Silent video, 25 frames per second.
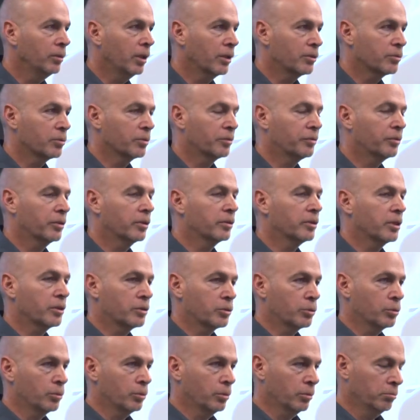Let's refer
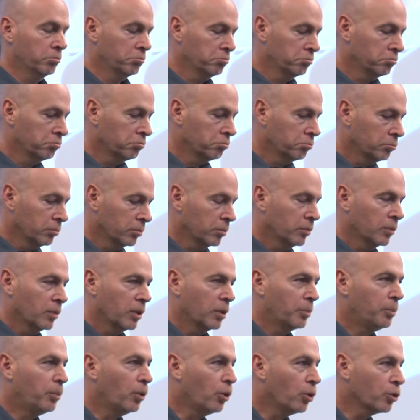just to
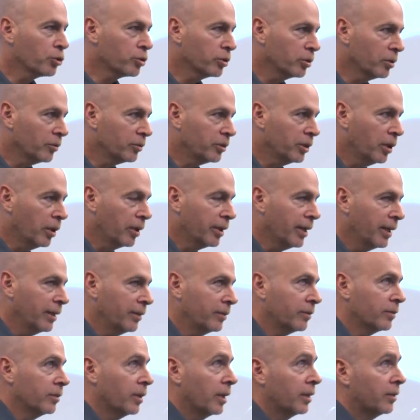a portion of the audience.